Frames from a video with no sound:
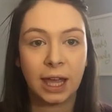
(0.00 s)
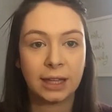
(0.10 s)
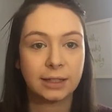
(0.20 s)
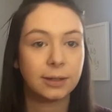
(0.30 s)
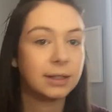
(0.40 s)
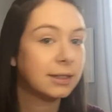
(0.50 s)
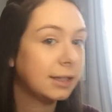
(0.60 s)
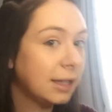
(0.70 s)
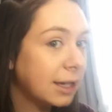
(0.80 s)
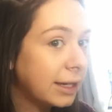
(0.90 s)
as you can
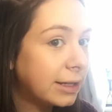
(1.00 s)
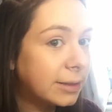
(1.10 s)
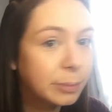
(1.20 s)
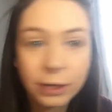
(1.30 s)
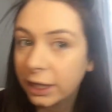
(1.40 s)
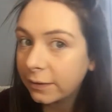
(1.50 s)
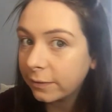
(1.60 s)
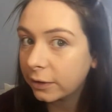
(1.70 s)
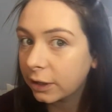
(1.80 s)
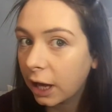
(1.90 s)
see, it's pretty
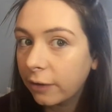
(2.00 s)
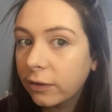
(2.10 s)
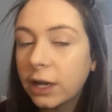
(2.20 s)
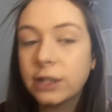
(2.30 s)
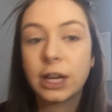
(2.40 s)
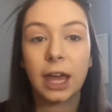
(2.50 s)
full coverage.